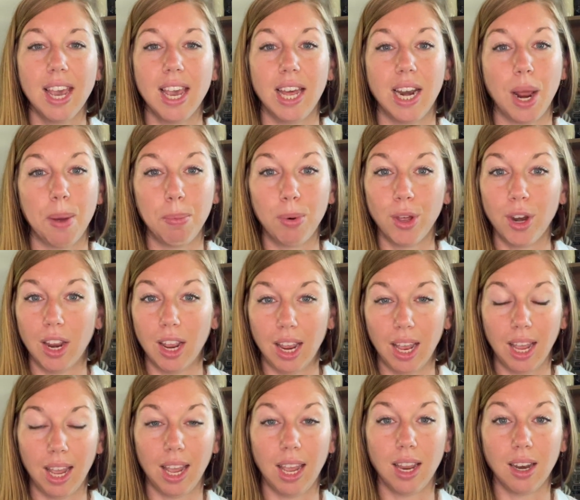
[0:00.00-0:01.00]
and I put it
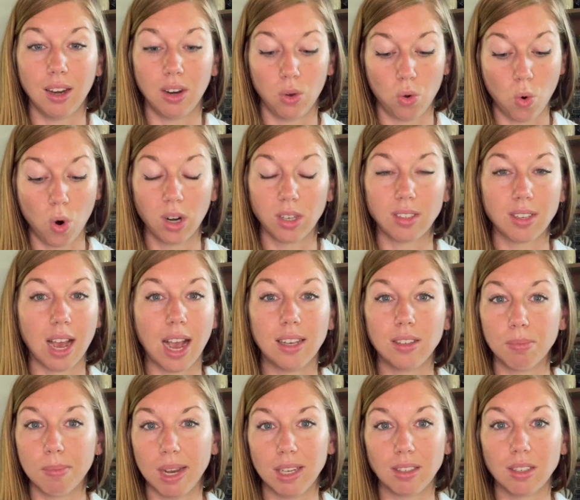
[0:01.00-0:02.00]
in
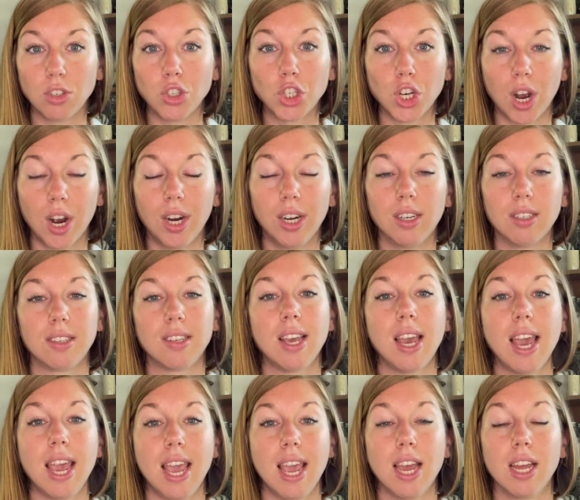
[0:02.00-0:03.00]
quart-size mason jars
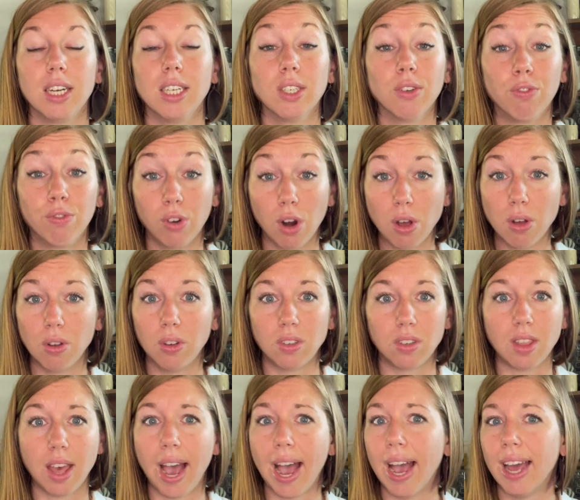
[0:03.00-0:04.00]
and
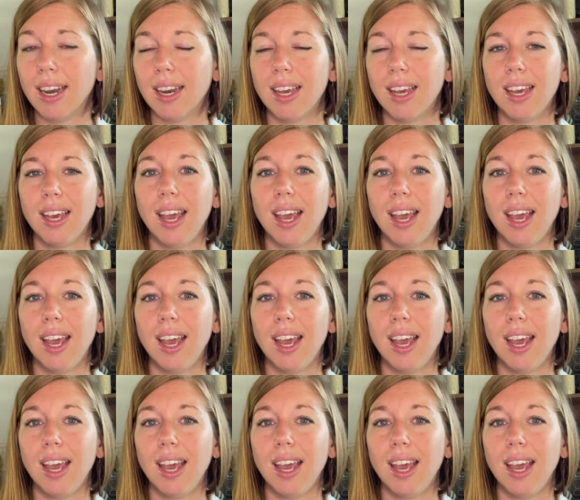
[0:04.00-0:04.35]
froze that.